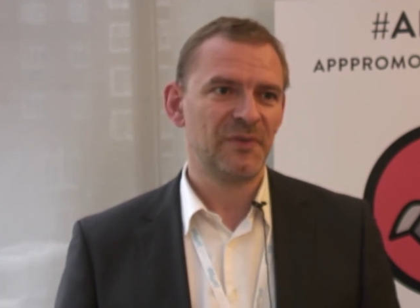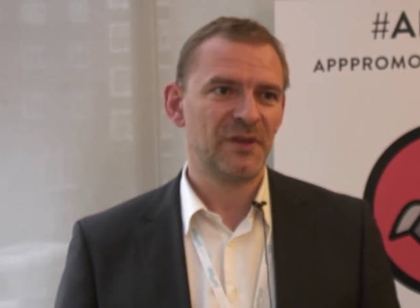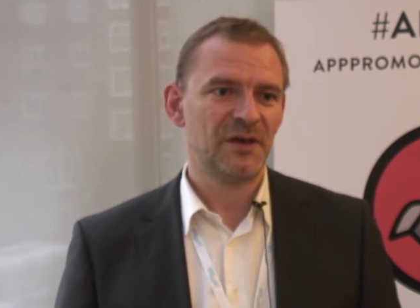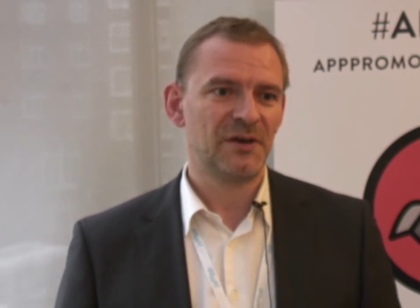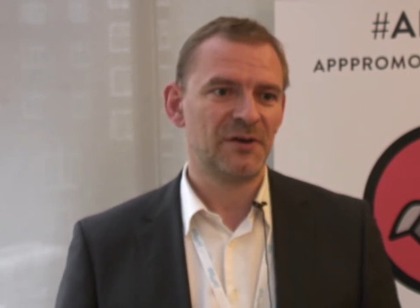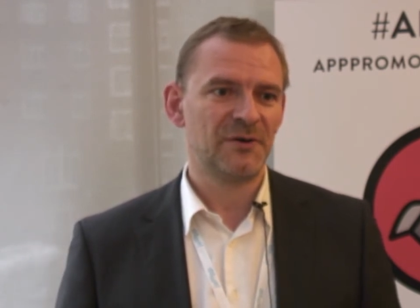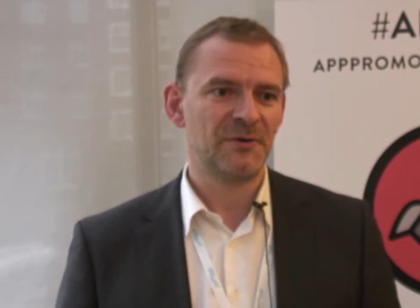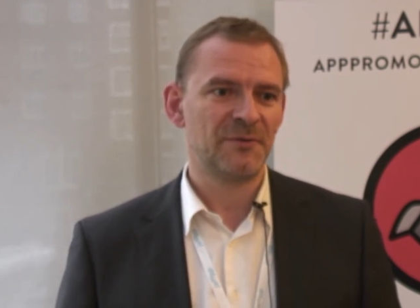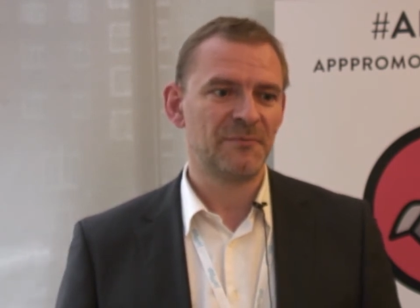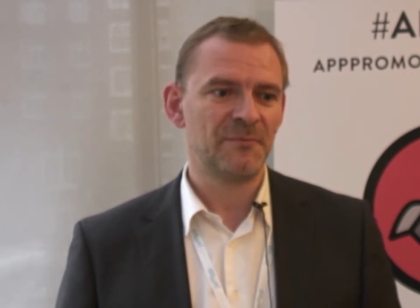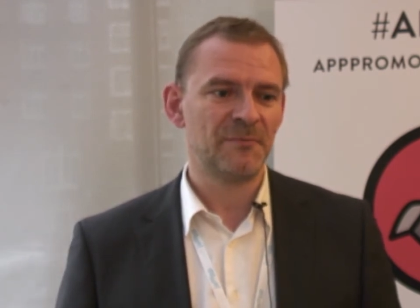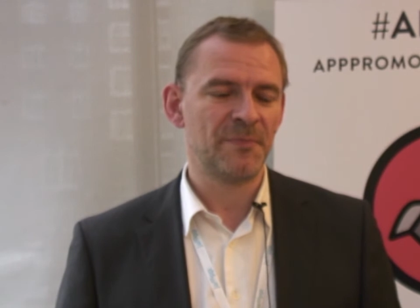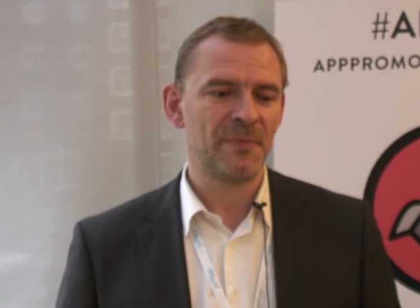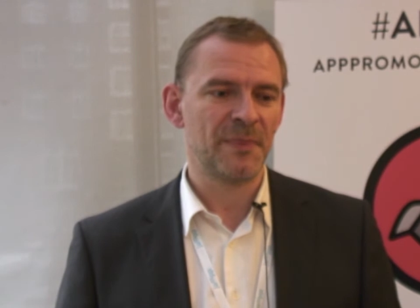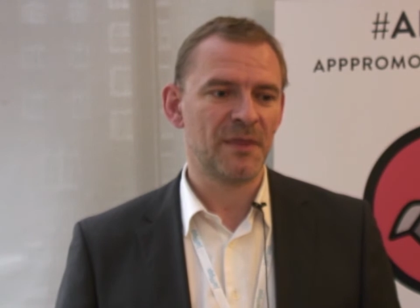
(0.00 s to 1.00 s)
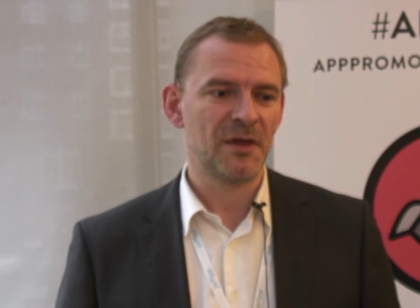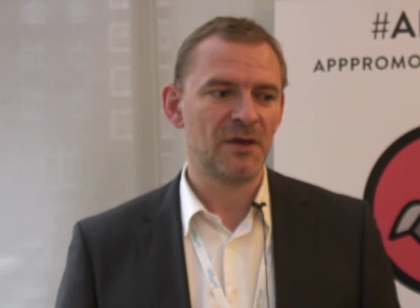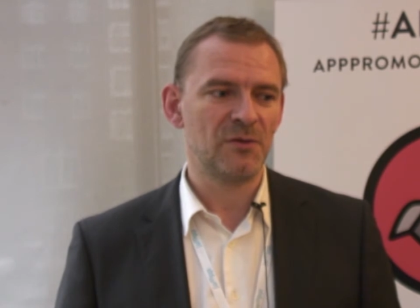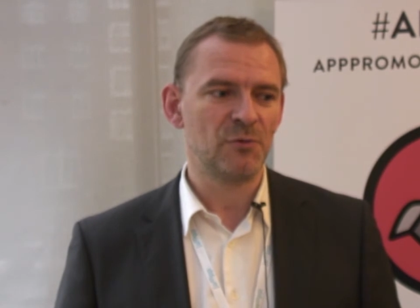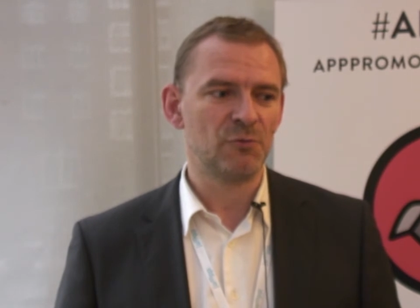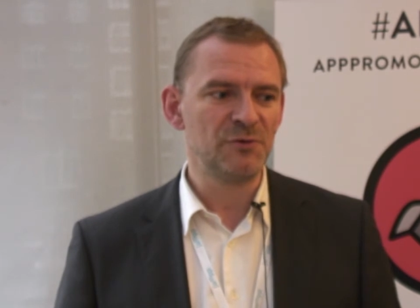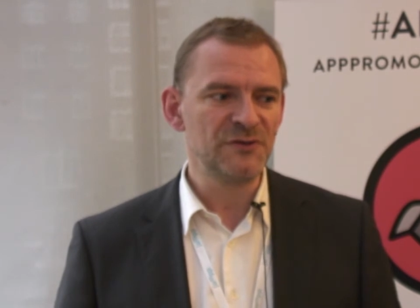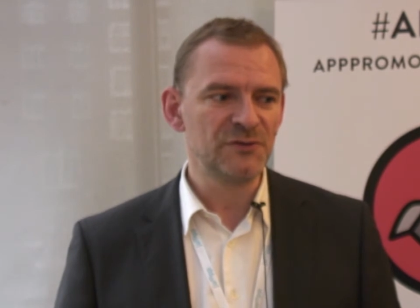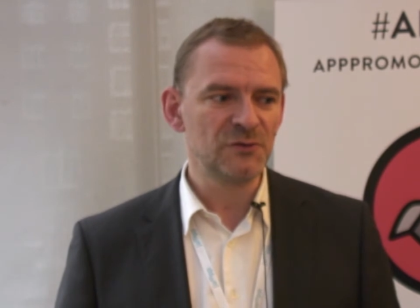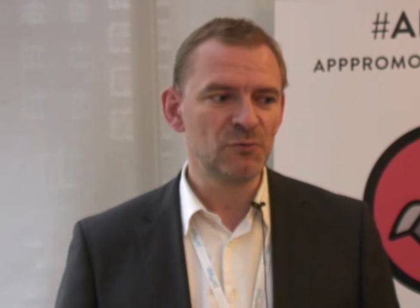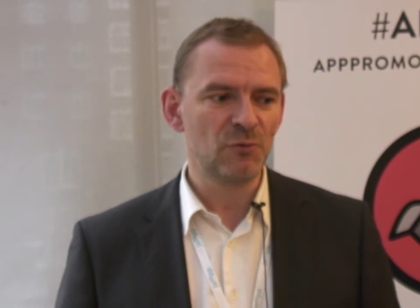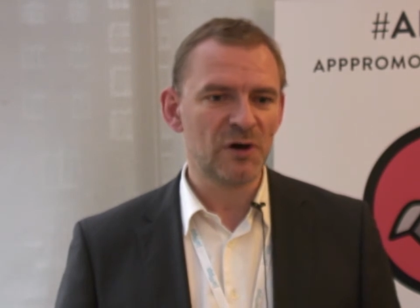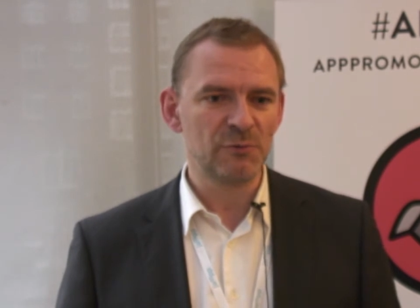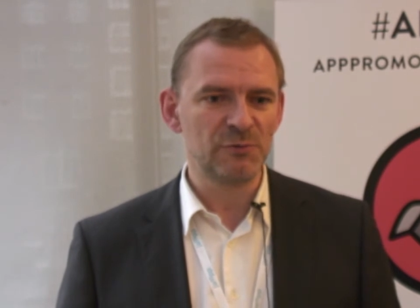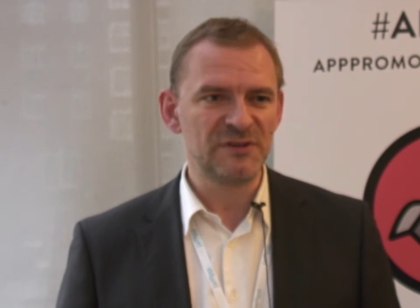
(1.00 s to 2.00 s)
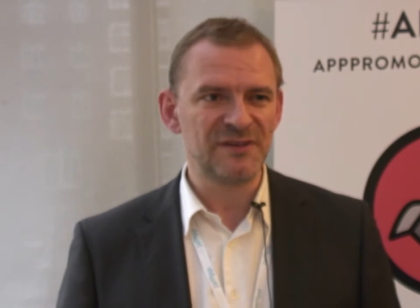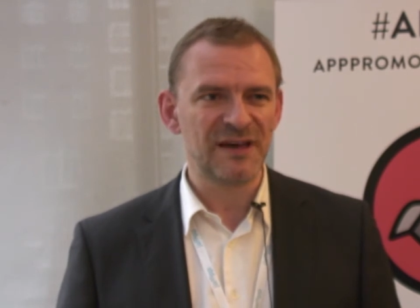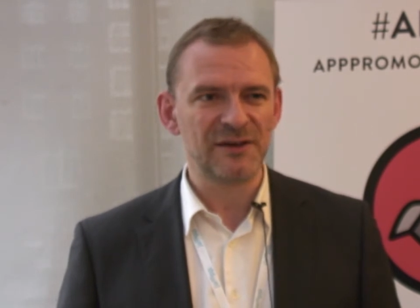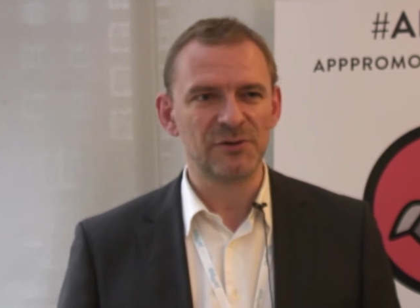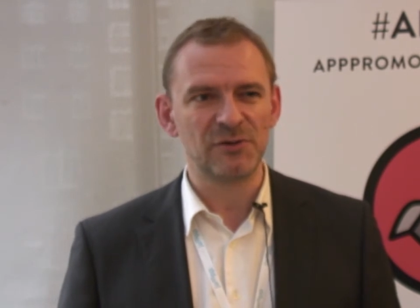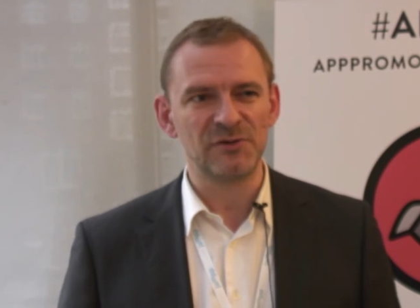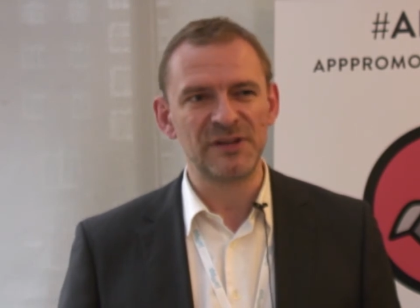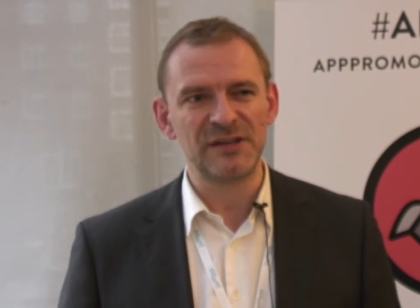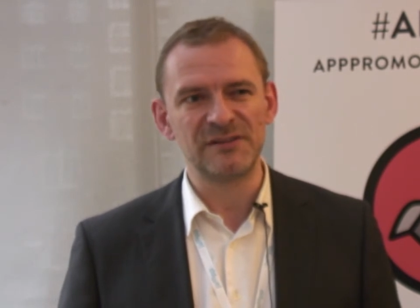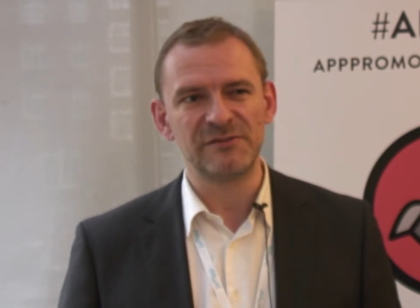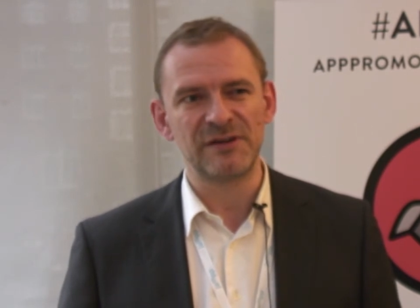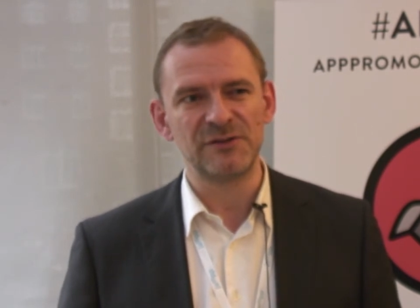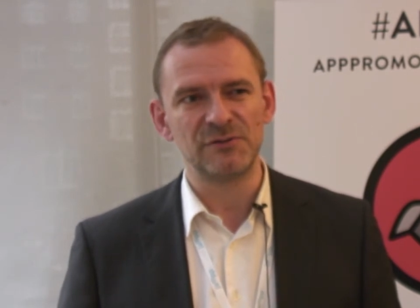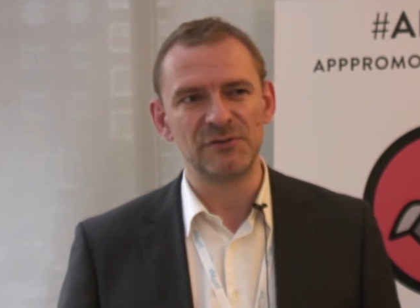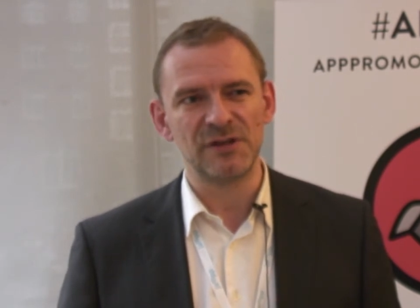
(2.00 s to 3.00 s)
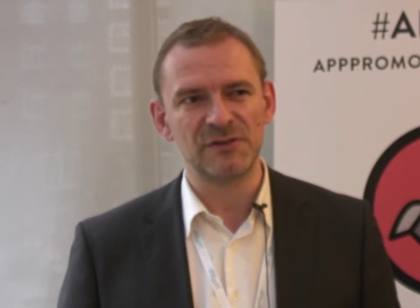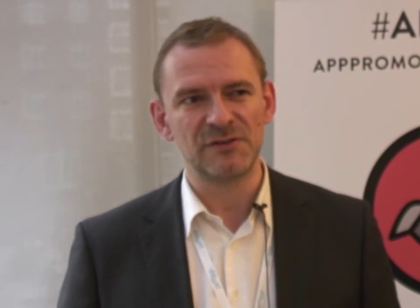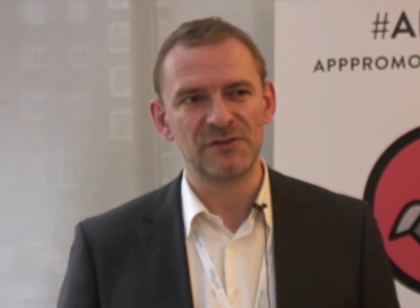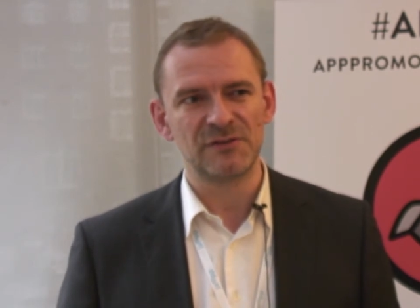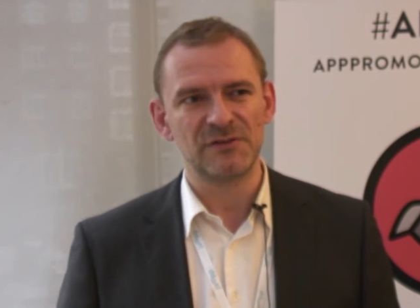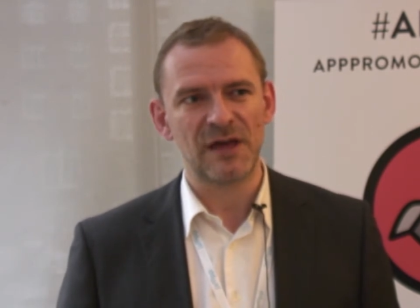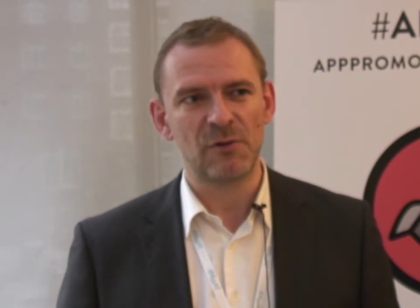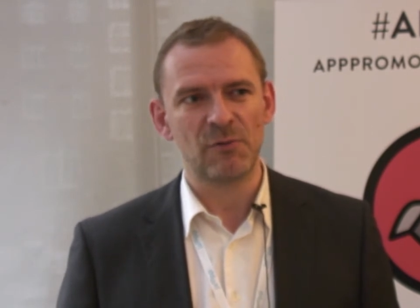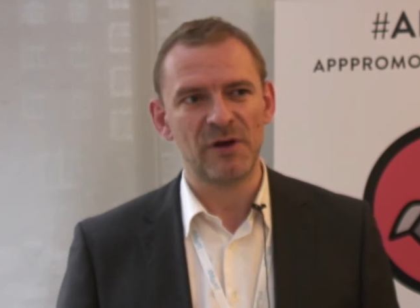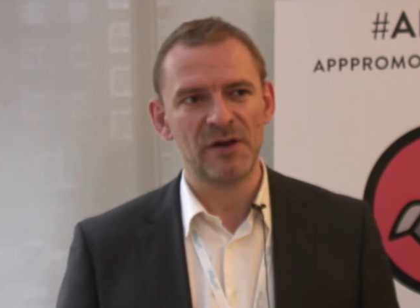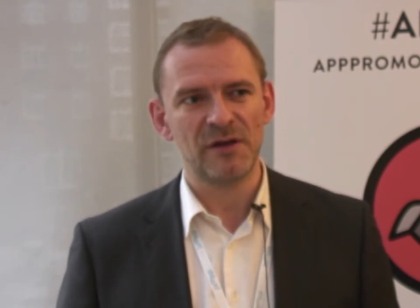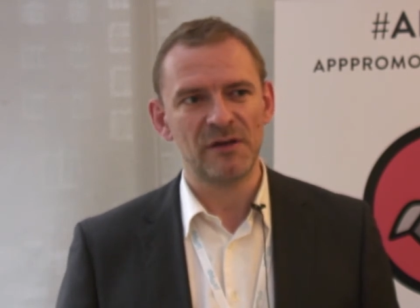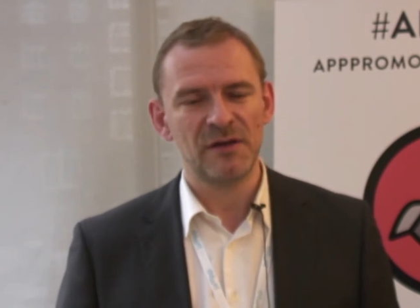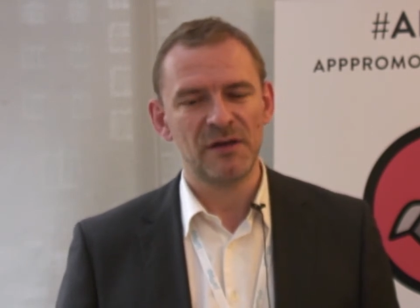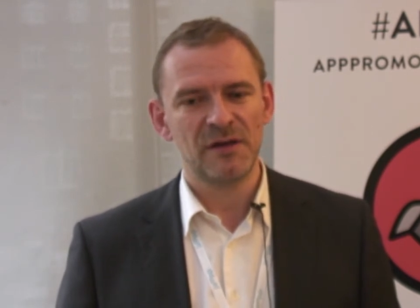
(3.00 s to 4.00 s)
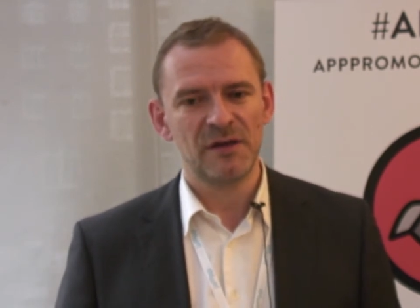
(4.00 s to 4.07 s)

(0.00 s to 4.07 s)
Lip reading: The reason why we tackle native ad units that way